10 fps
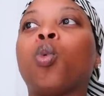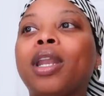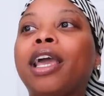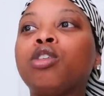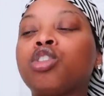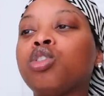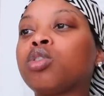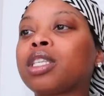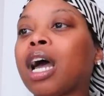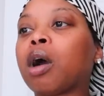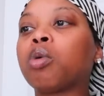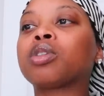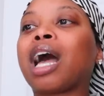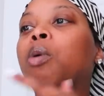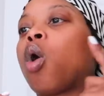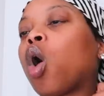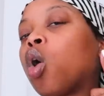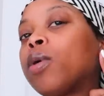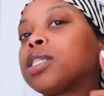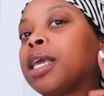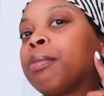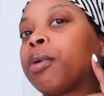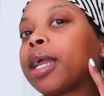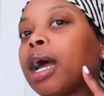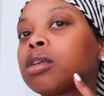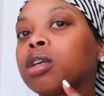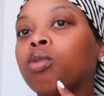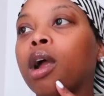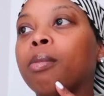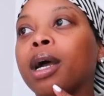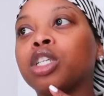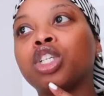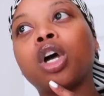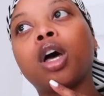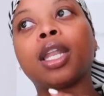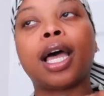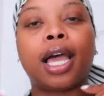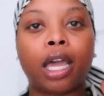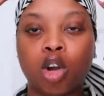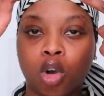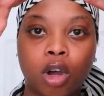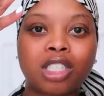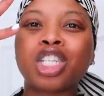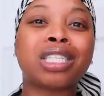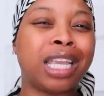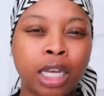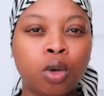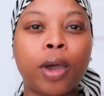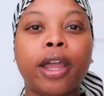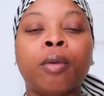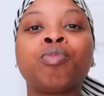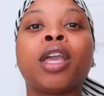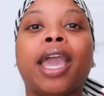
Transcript: when I used to use towels, I will always get breakouts around my jawline or just anywhere.